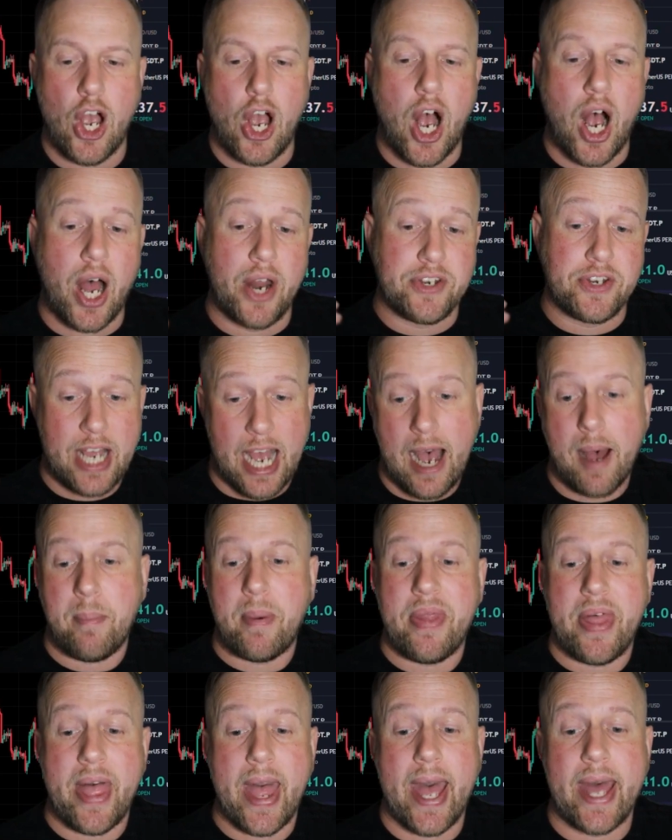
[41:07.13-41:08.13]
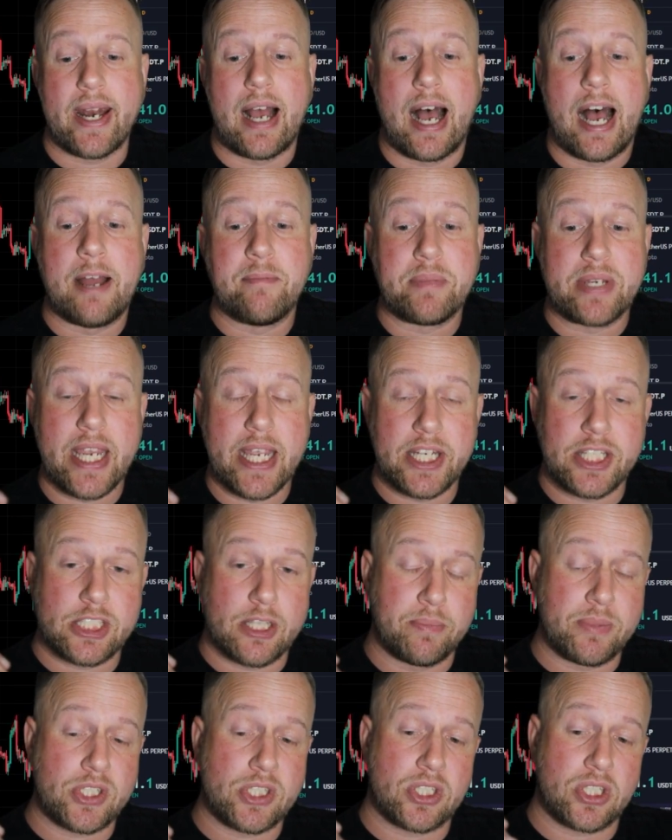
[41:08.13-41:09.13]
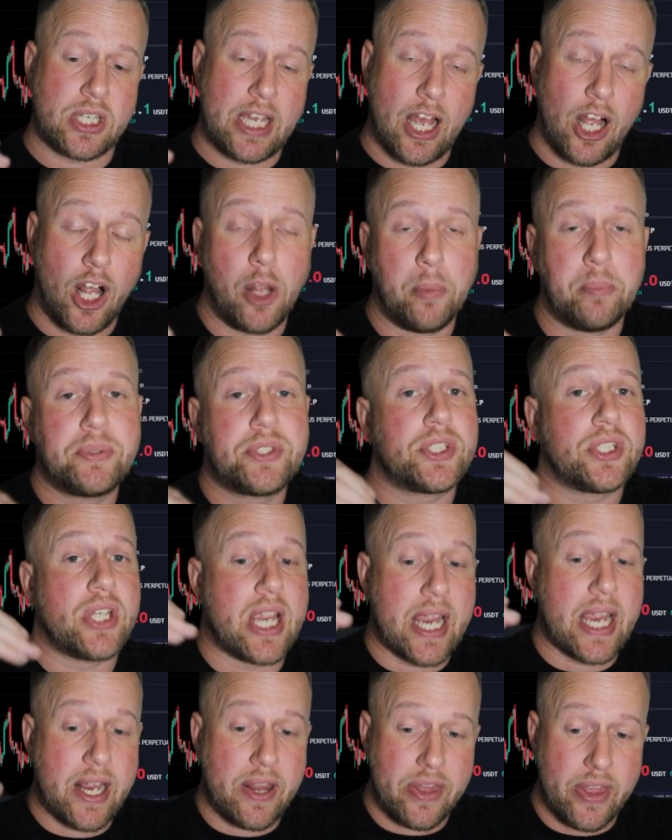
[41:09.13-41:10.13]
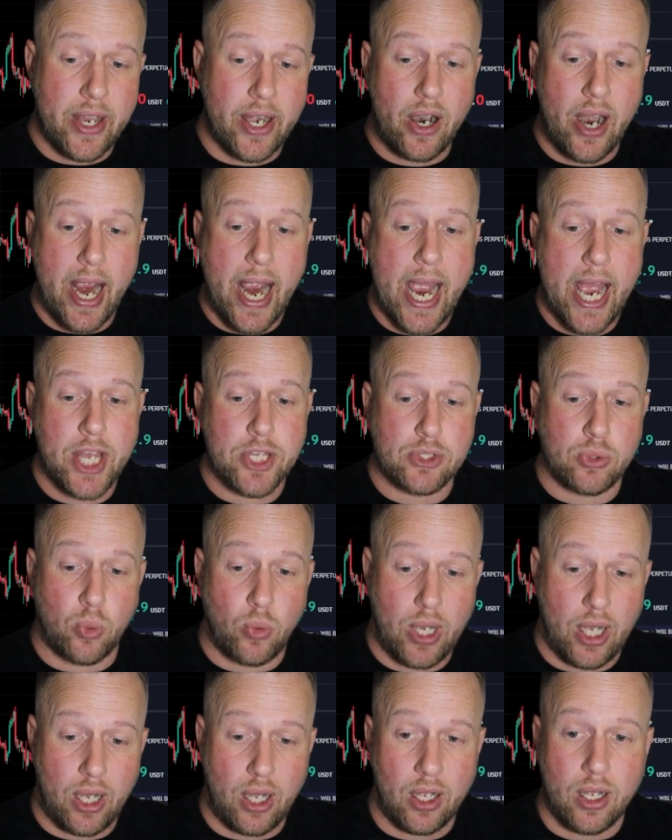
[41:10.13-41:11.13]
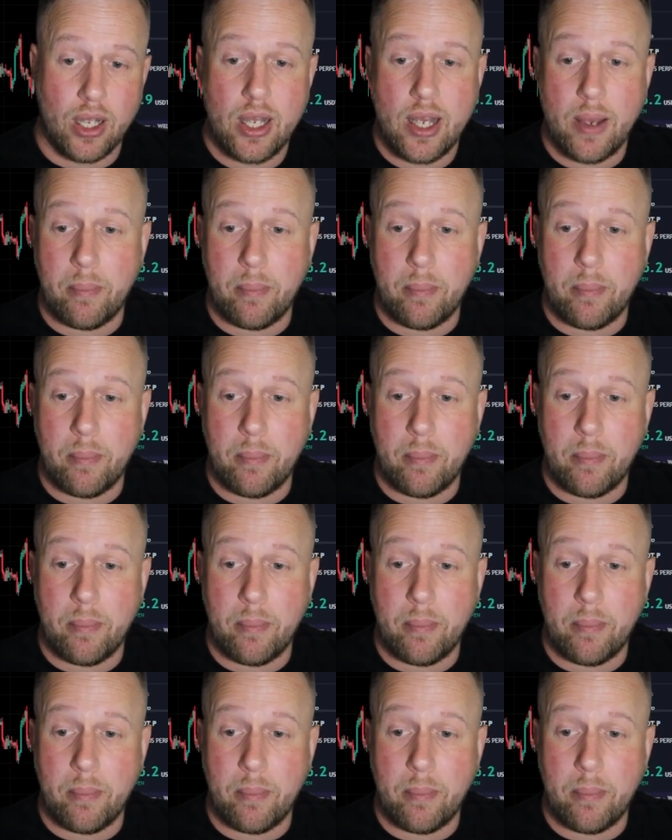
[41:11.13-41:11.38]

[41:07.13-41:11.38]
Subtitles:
On top of that, I'm getting some scalps in there as well